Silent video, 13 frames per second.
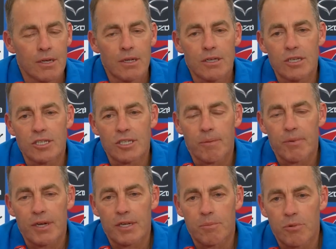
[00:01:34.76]
didn't jump
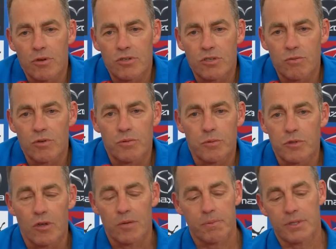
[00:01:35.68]
out of the blocks as well as we'd
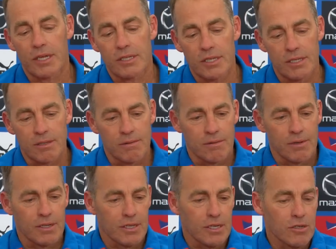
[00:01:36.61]
like, but that
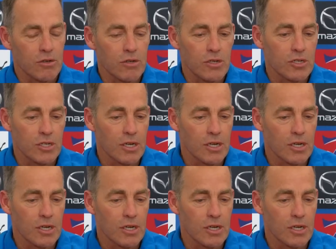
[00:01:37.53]
didn't hurt us.